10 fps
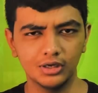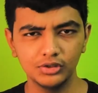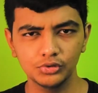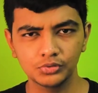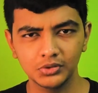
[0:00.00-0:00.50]

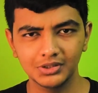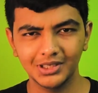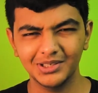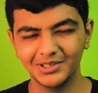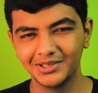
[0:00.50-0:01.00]
unusual
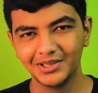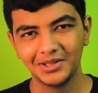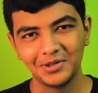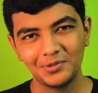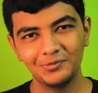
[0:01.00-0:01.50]
that
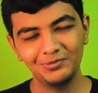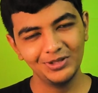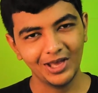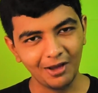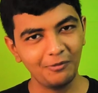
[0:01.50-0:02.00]

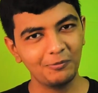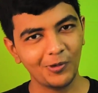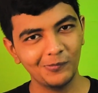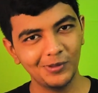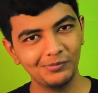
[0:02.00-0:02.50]
we have a
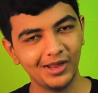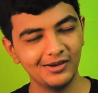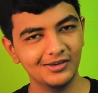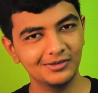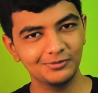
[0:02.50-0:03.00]
problem
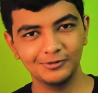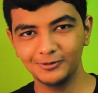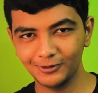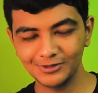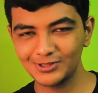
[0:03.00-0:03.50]
and we will
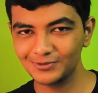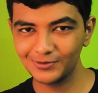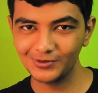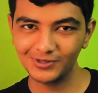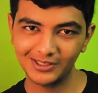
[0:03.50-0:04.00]
launch the
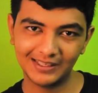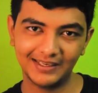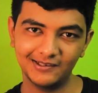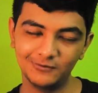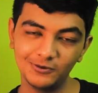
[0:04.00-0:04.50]
phone,
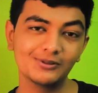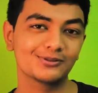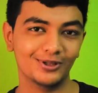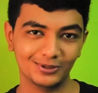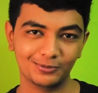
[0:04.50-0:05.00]
then we will
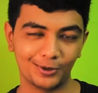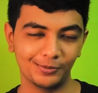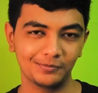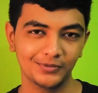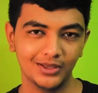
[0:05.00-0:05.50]
solve the
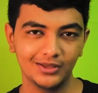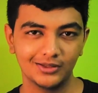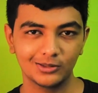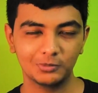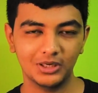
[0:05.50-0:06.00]
problem.
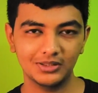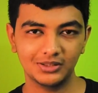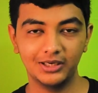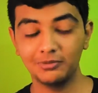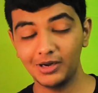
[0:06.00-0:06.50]
But
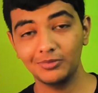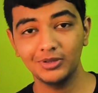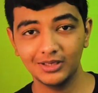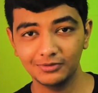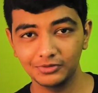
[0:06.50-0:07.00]
it might
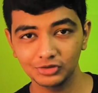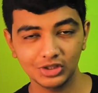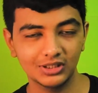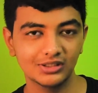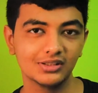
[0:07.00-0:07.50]
be at the first
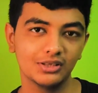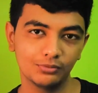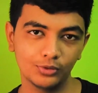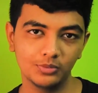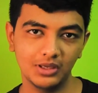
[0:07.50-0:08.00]
end they
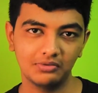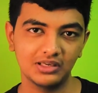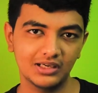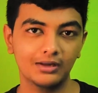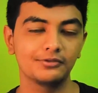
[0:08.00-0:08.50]
won't be having
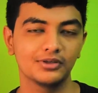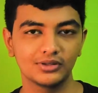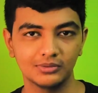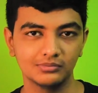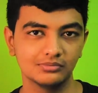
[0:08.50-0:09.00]
it. After
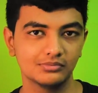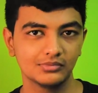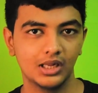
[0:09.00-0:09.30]
some